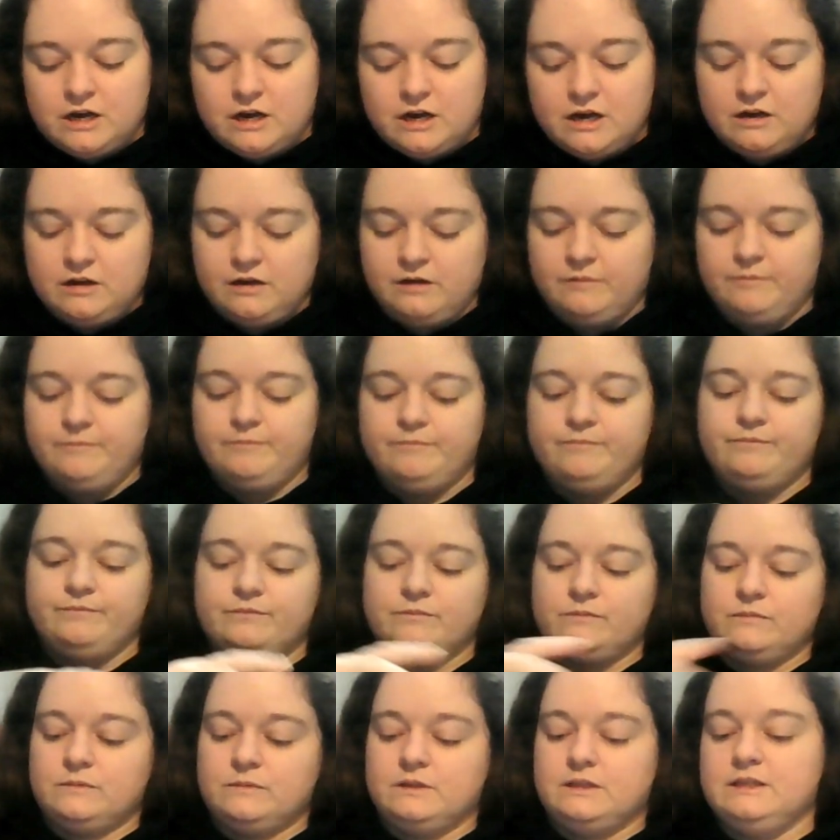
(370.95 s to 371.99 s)

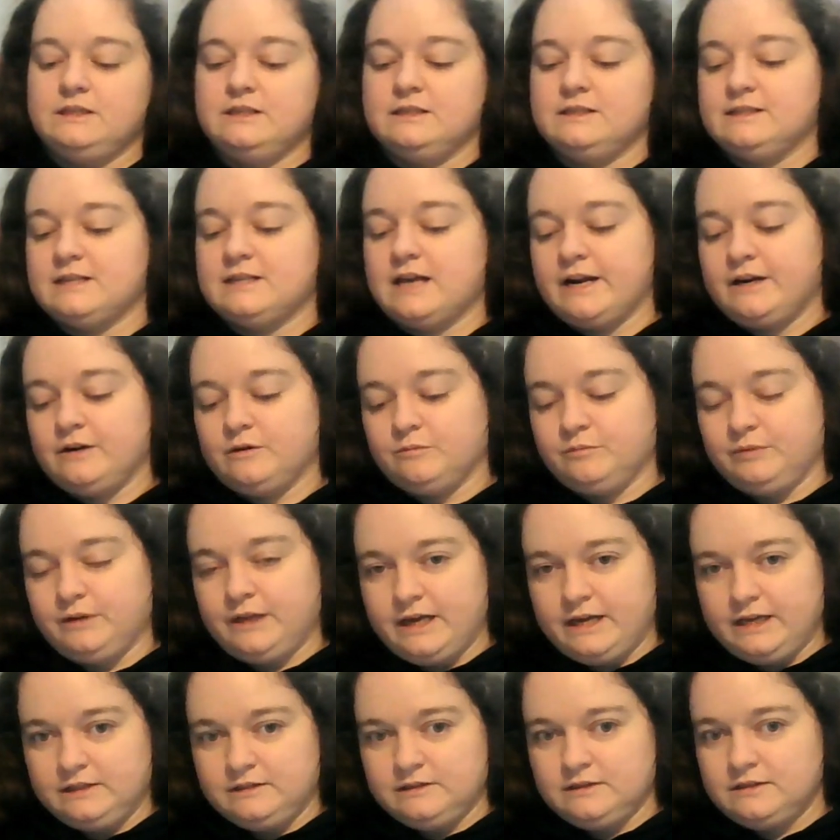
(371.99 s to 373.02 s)
The designer
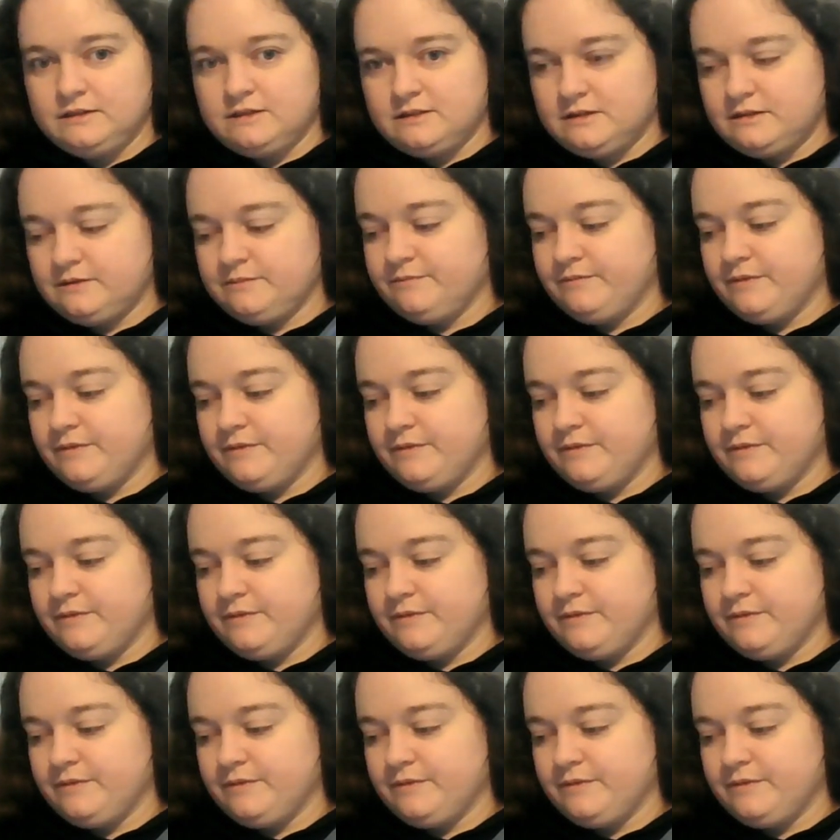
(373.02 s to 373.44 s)
blends